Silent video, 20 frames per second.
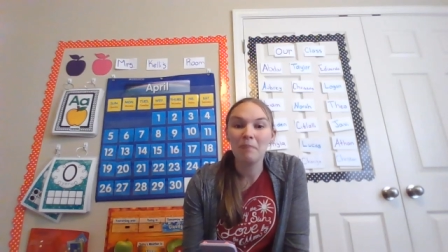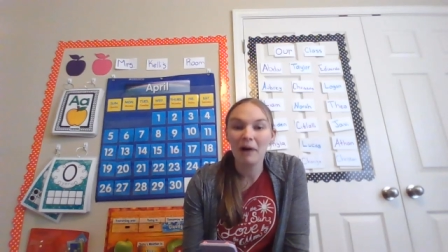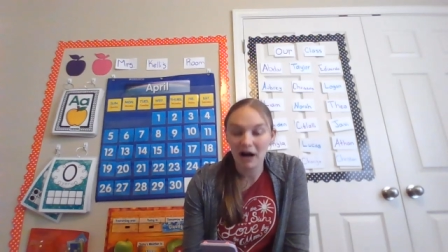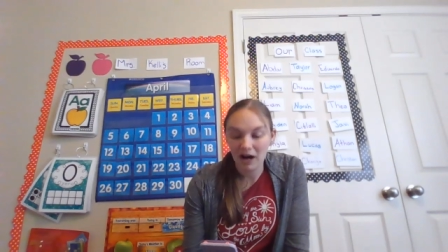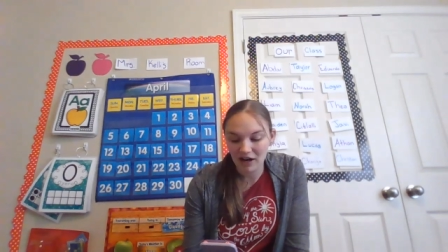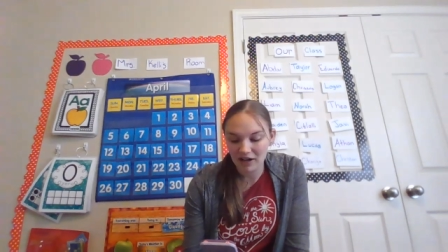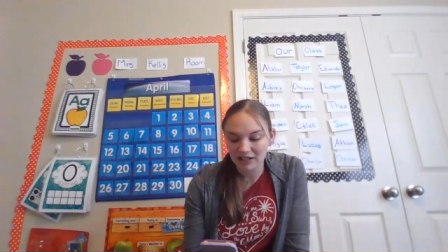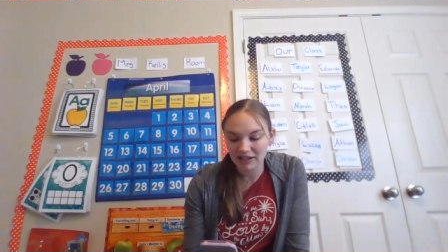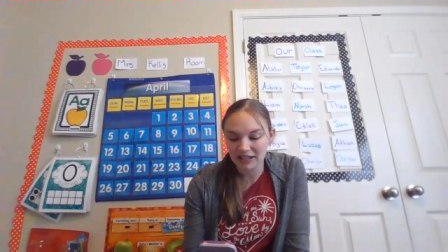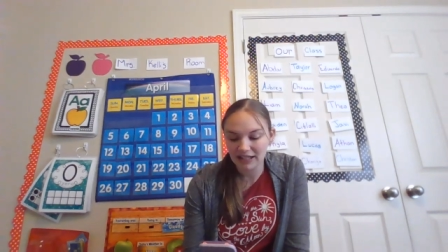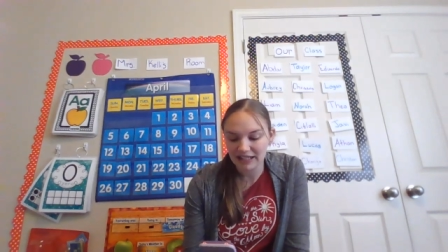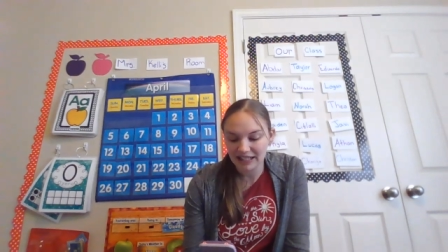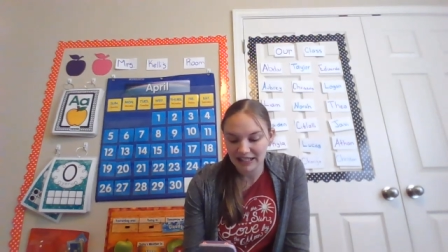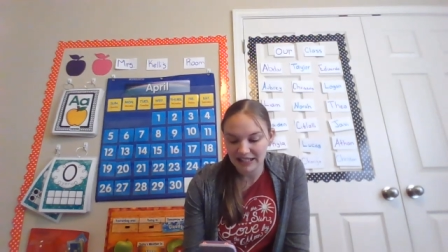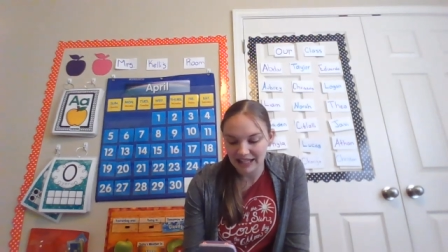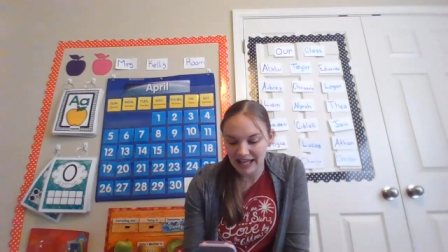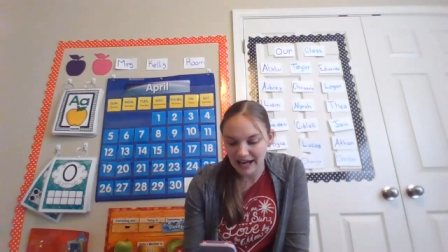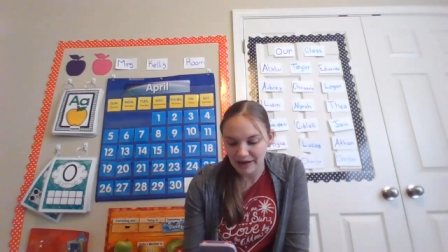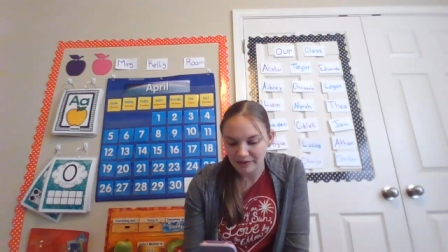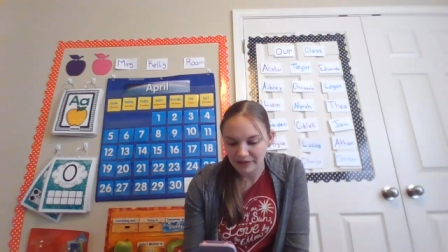partly
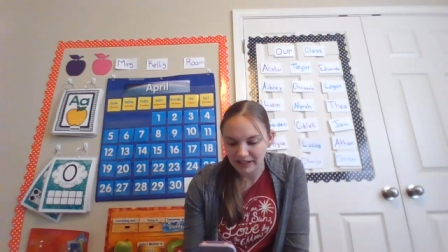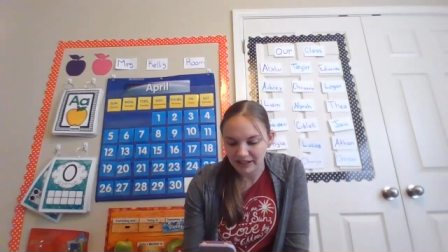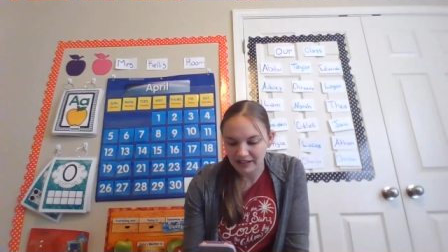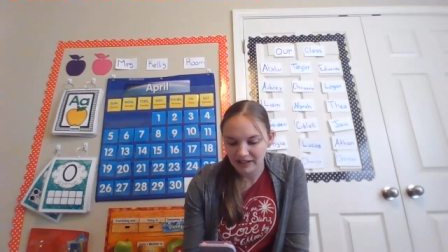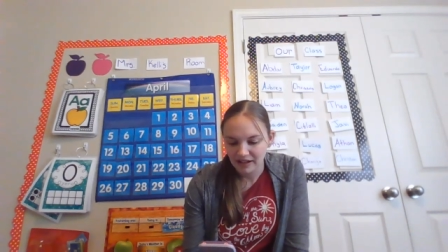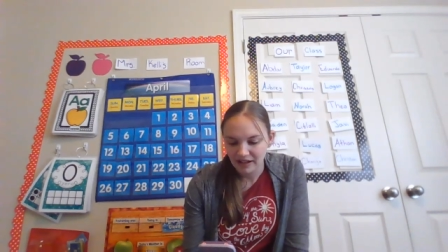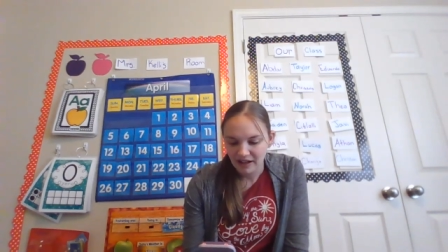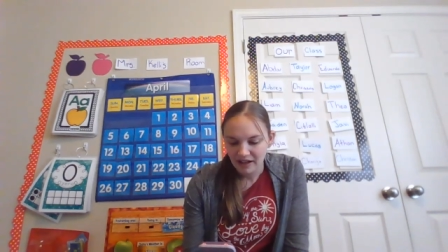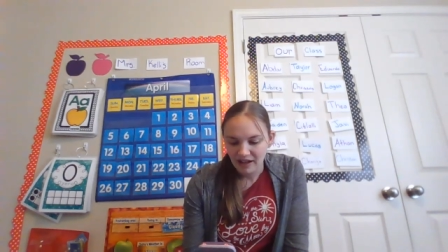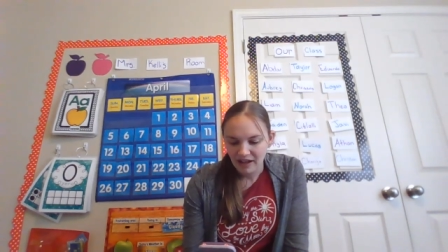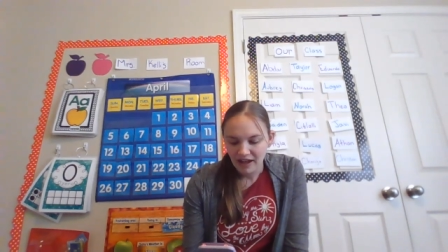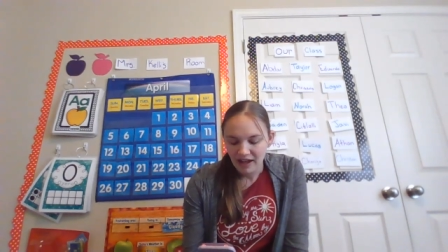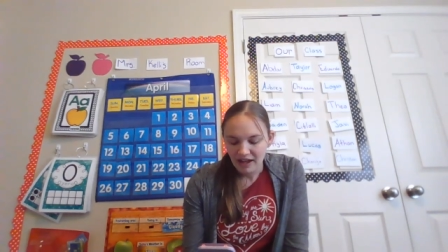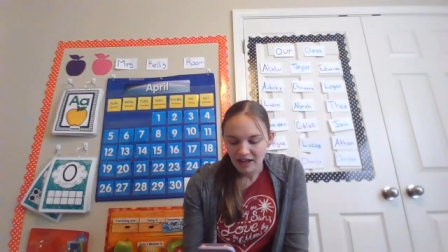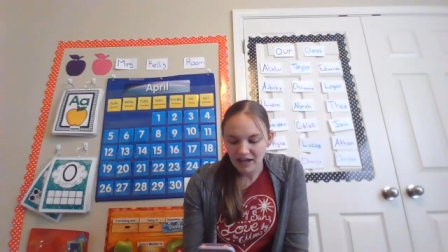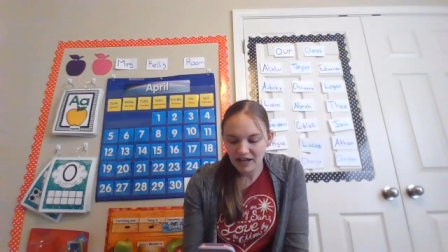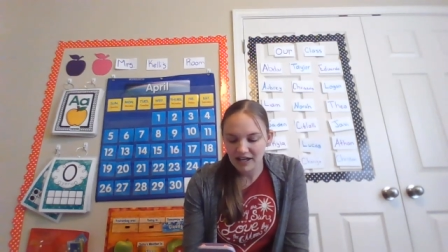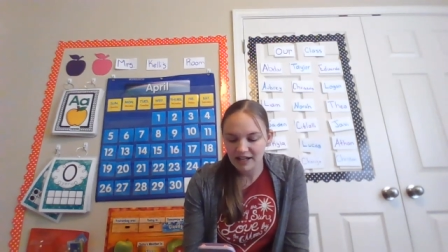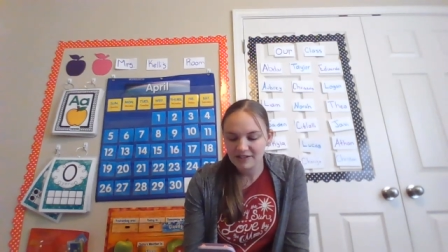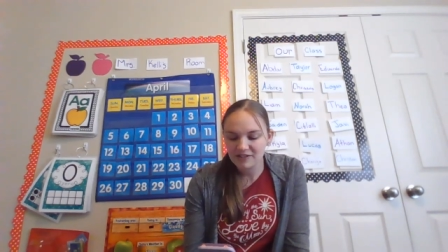cloudy.
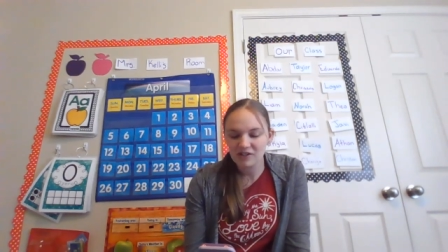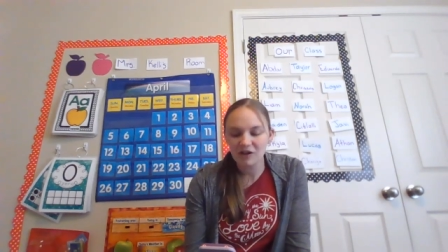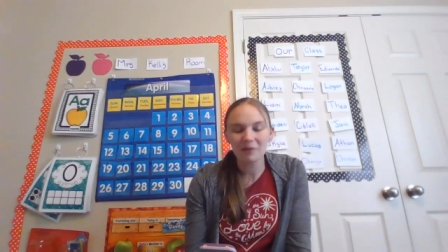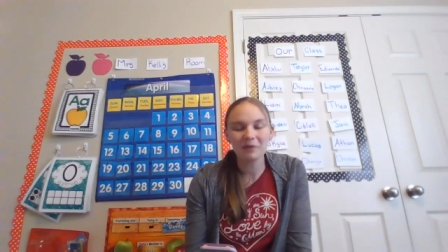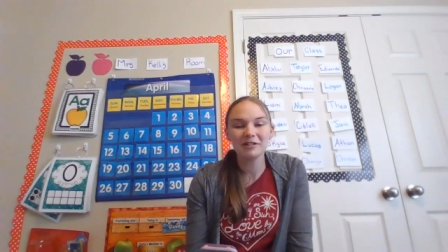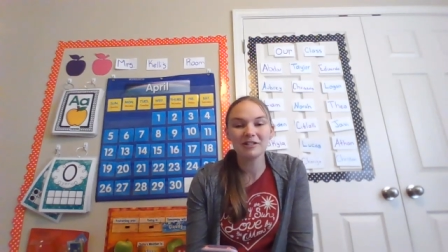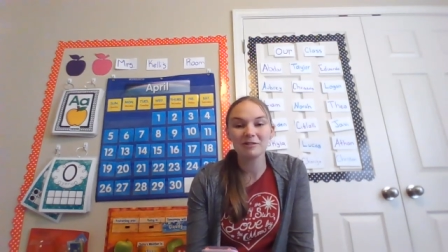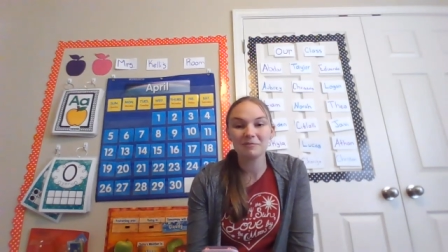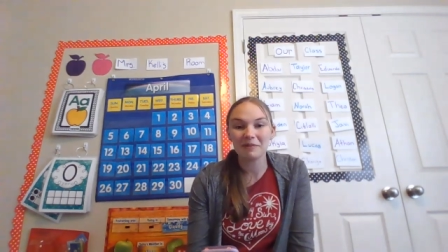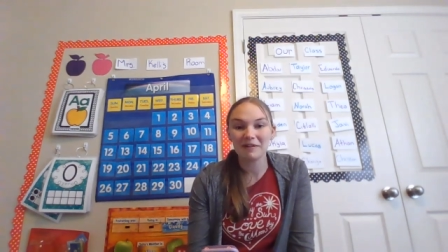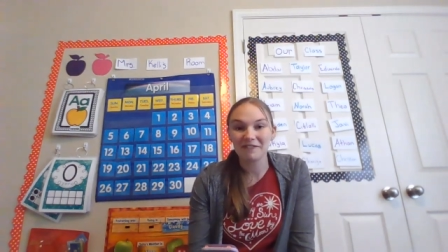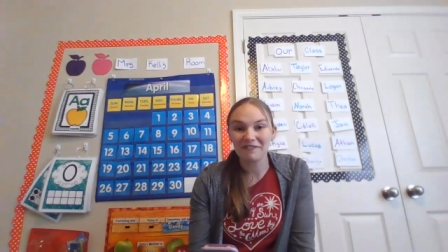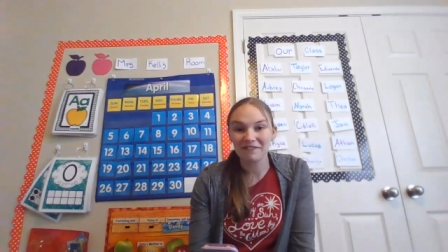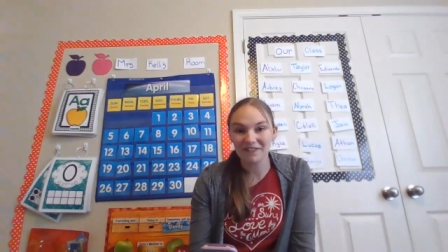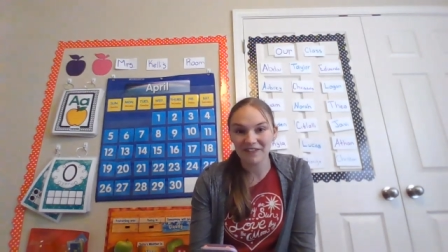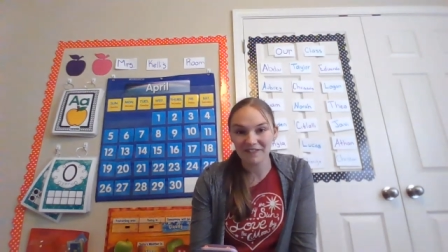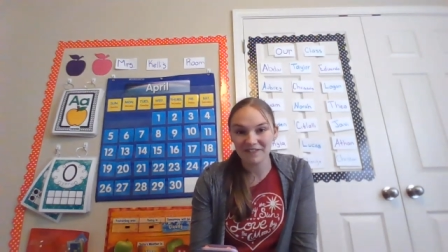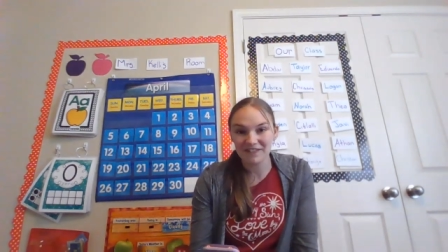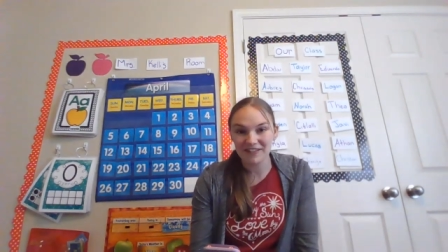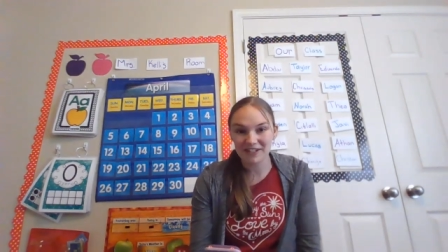And it's going to be
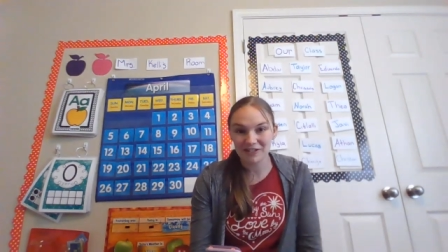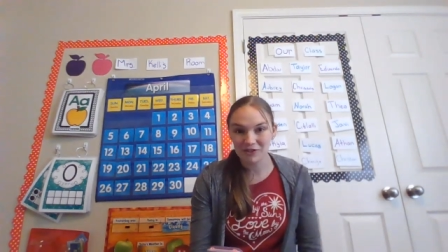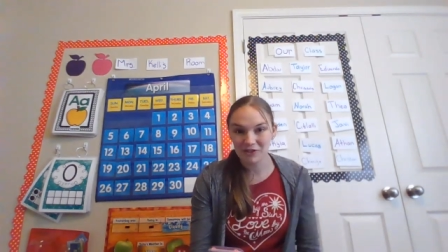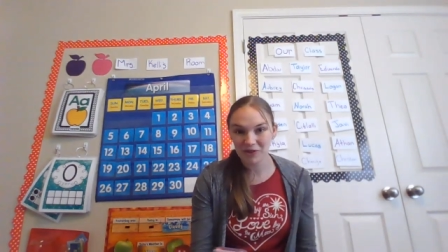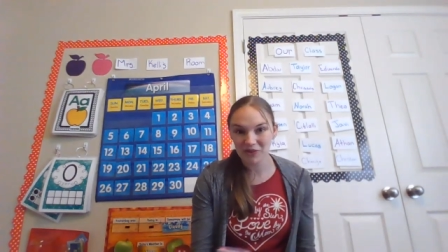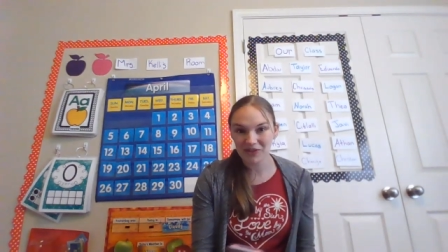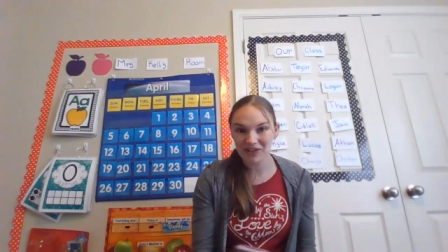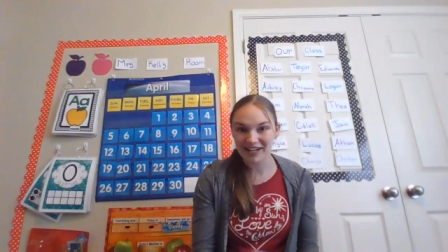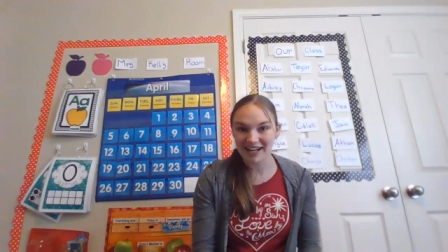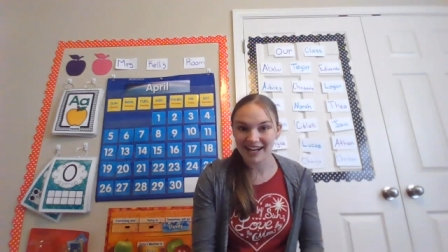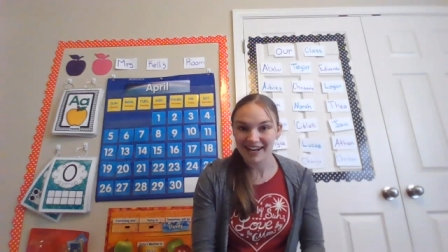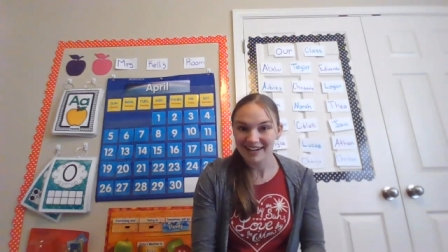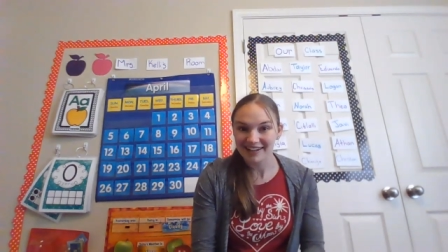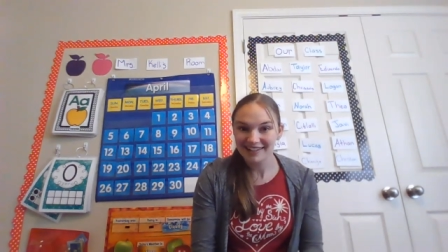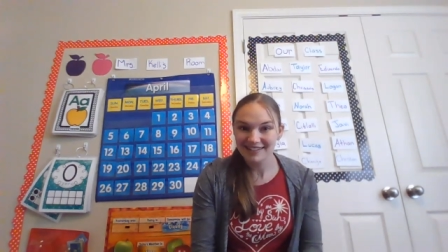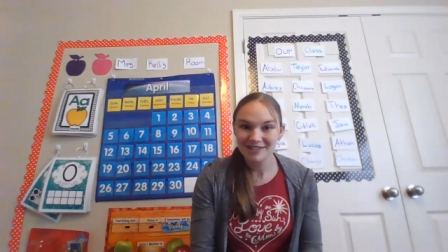52 today,